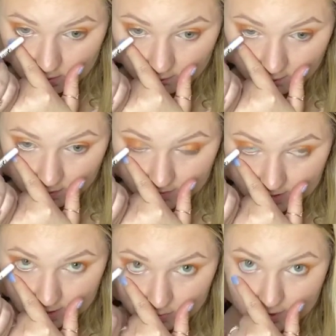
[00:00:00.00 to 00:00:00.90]

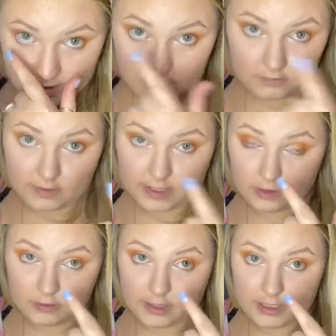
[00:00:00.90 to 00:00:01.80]
Pharmacy's white
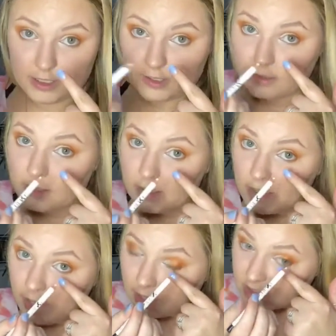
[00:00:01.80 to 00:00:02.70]
regular liner.
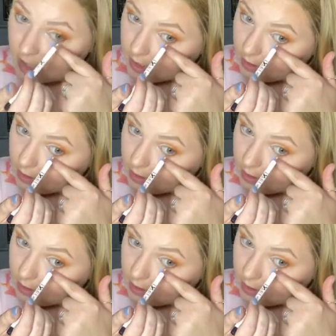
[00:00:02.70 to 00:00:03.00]
Hey, Shay